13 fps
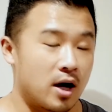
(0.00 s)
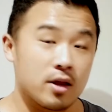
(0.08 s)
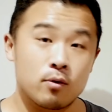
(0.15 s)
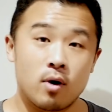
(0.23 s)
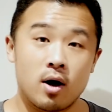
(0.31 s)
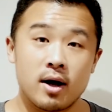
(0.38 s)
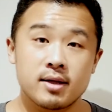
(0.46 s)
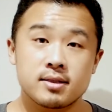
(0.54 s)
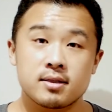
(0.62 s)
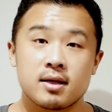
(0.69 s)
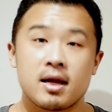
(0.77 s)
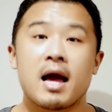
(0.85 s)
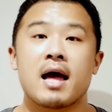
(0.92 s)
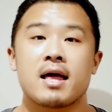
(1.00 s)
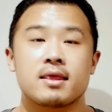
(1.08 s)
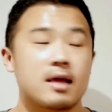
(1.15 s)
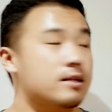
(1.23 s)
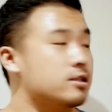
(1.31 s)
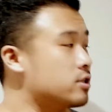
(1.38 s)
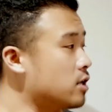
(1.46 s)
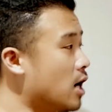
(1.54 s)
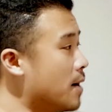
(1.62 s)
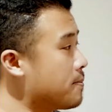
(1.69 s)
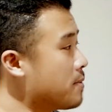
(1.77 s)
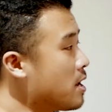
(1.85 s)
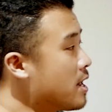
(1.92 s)
Otherwise, that's
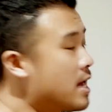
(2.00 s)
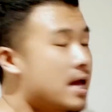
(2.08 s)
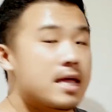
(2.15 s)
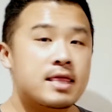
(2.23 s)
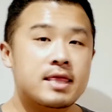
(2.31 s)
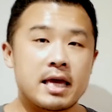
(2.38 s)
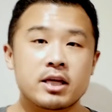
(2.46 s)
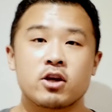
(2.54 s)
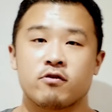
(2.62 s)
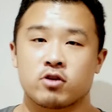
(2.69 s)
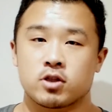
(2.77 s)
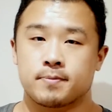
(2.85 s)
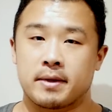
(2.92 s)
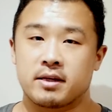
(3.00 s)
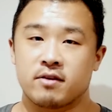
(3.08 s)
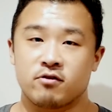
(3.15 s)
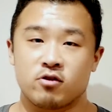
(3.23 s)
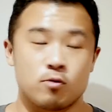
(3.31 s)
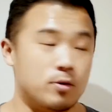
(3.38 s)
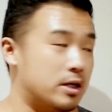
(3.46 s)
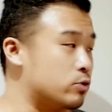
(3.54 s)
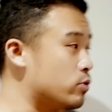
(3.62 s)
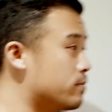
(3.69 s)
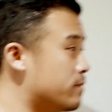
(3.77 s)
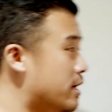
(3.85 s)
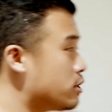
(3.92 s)
time. Thank you for spending a few minutes
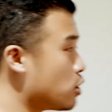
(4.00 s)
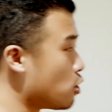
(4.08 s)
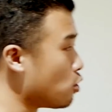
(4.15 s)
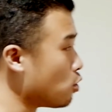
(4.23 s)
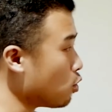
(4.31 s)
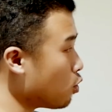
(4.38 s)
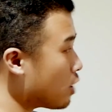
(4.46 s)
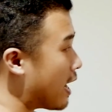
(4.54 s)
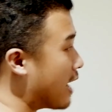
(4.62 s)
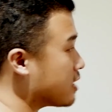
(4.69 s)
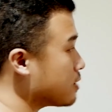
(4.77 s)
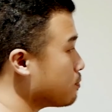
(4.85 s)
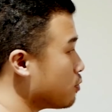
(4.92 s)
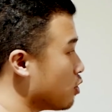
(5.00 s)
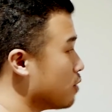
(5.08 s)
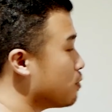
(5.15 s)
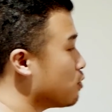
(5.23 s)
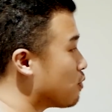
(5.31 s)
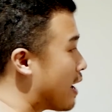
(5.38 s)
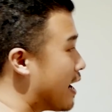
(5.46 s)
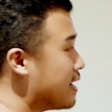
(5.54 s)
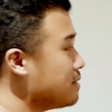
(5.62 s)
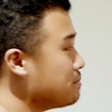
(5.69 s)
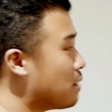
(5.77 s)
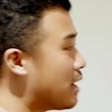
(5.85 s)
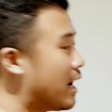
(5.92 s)
with me to look at Purple
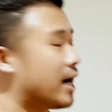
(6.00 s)
Rain by